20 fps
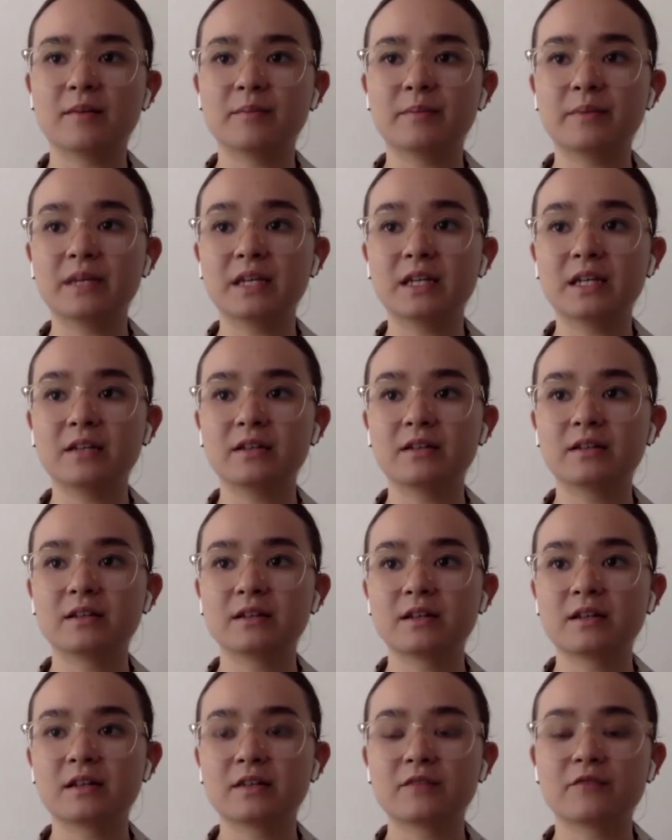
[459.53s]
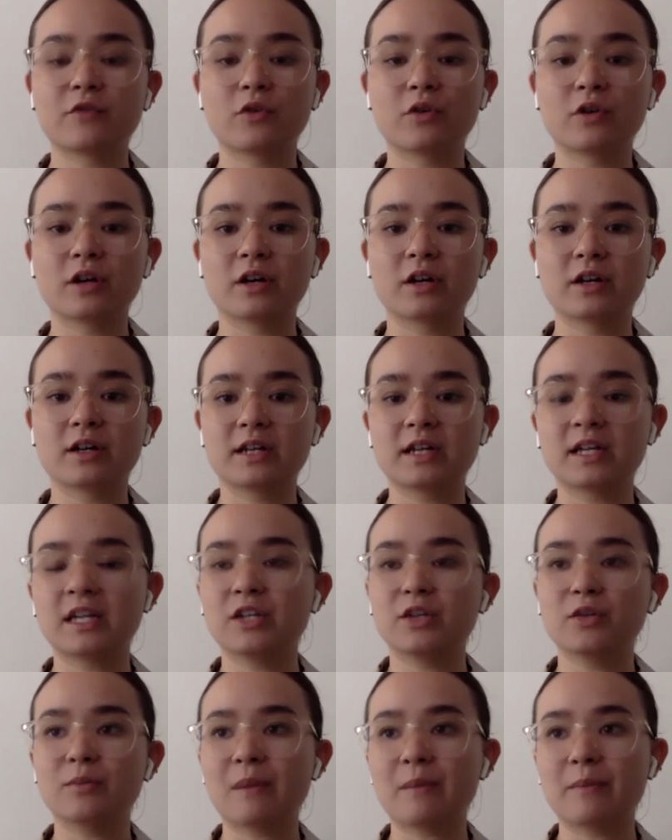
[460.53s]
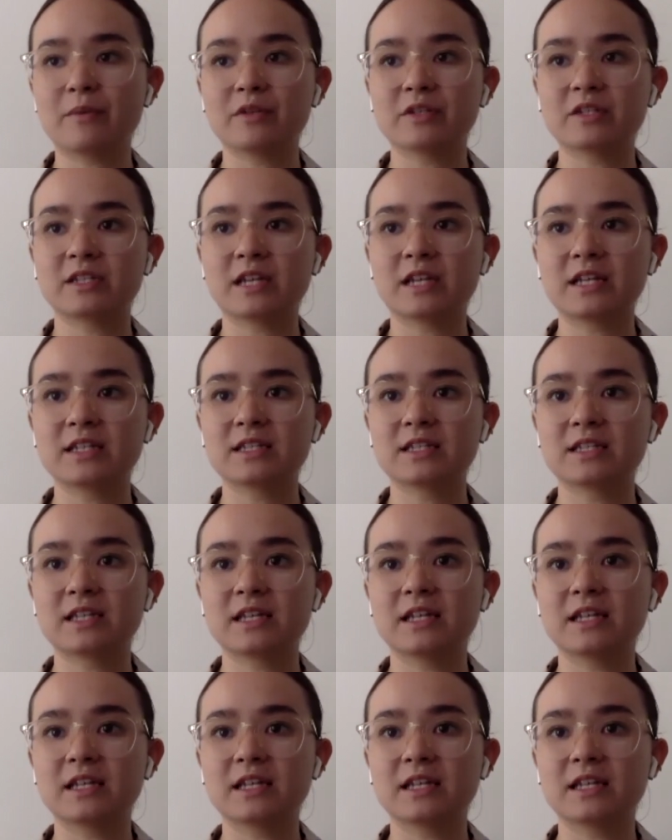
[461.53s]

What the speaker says: be for EU member states